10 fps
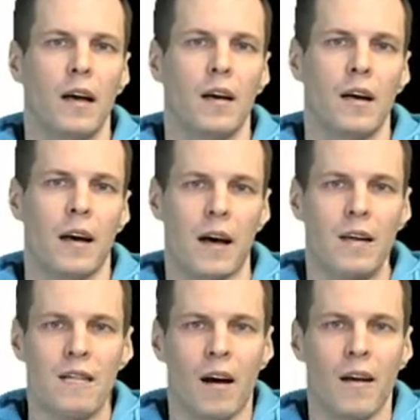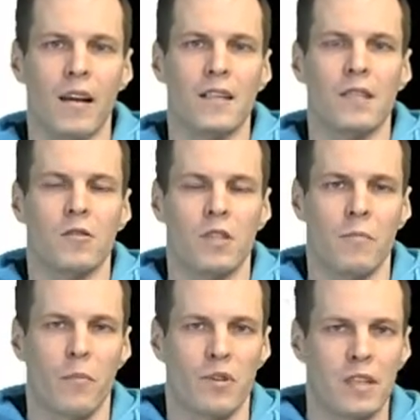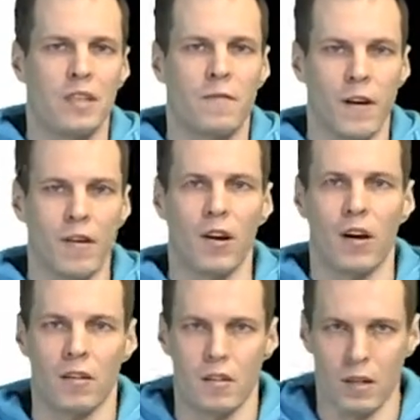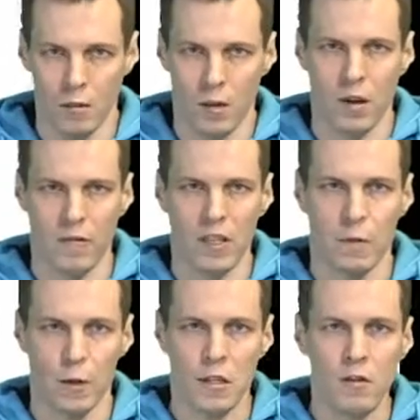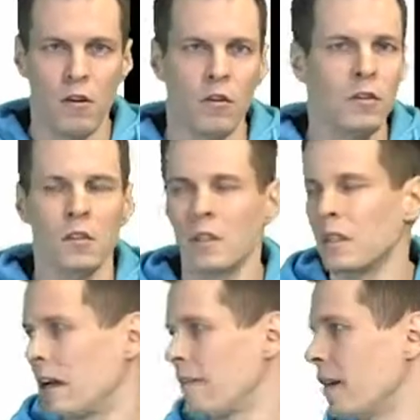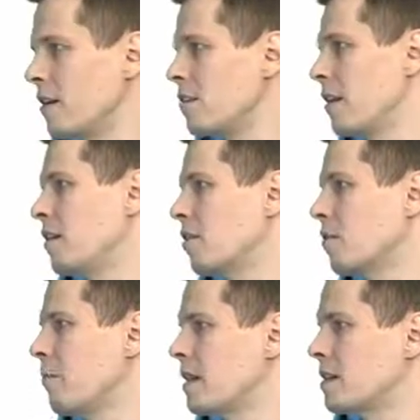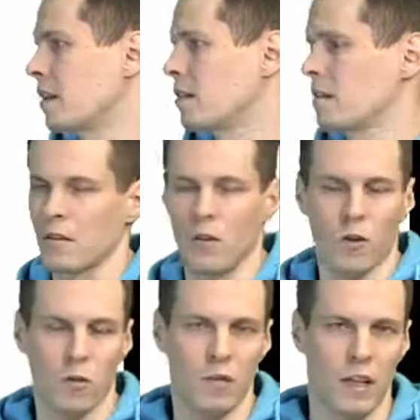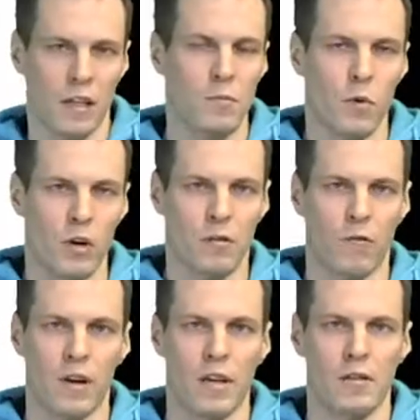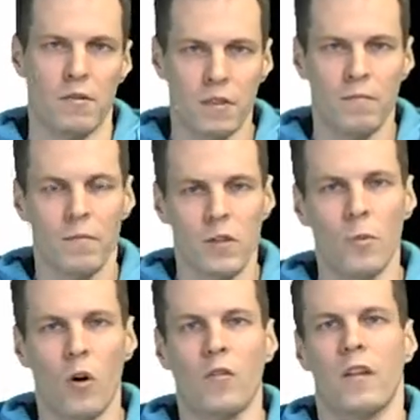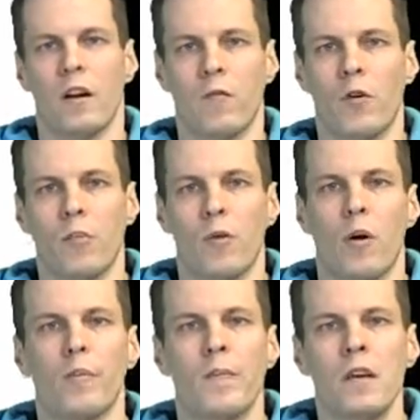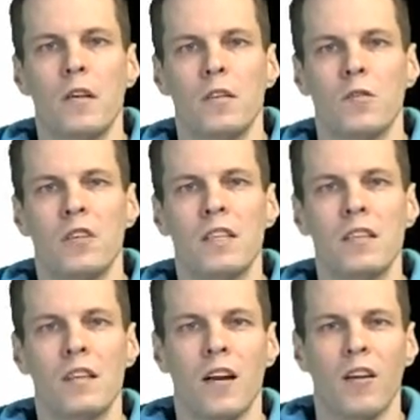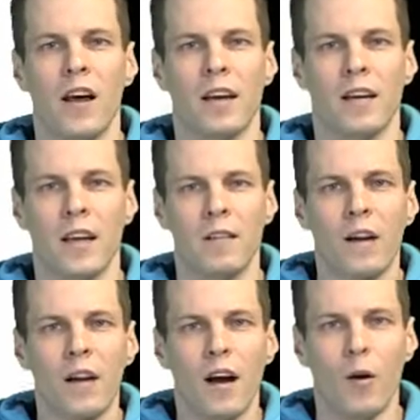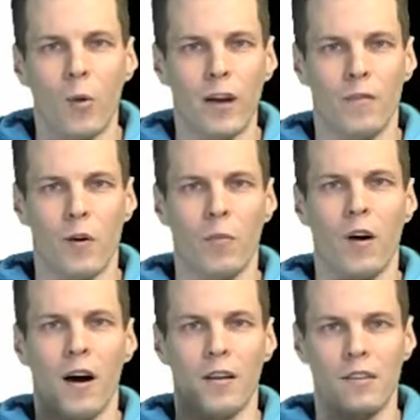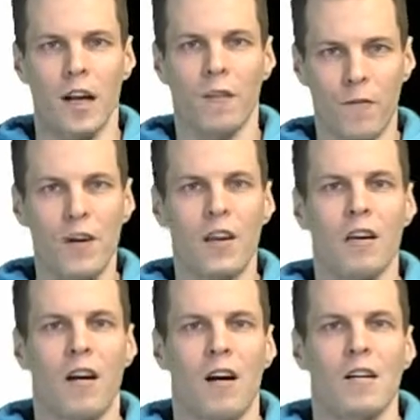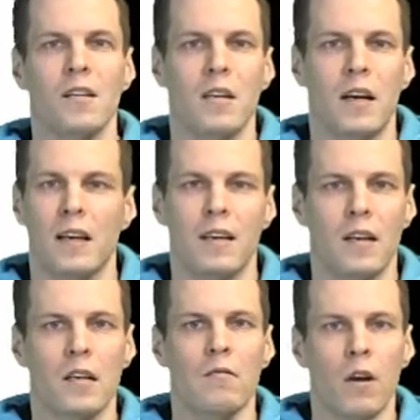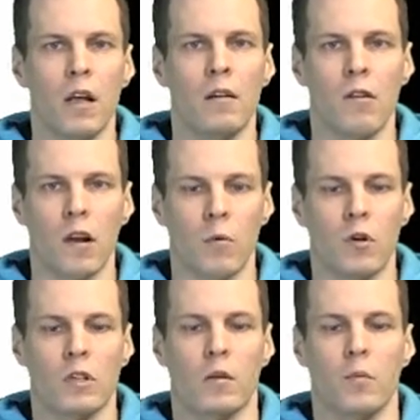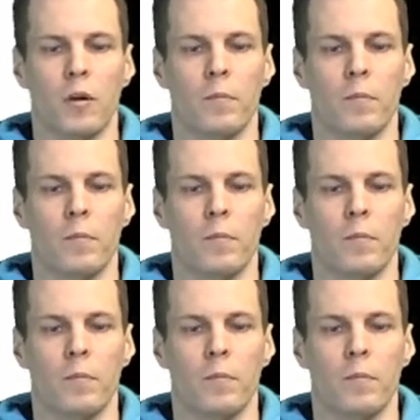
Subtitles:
and unless your sample size is very large and your theory is very strong, and then you can basically just conclude that the smallest correlation is small, therefore no problem. So this is kind of like a get away from jail free card. It doesn't really work that well.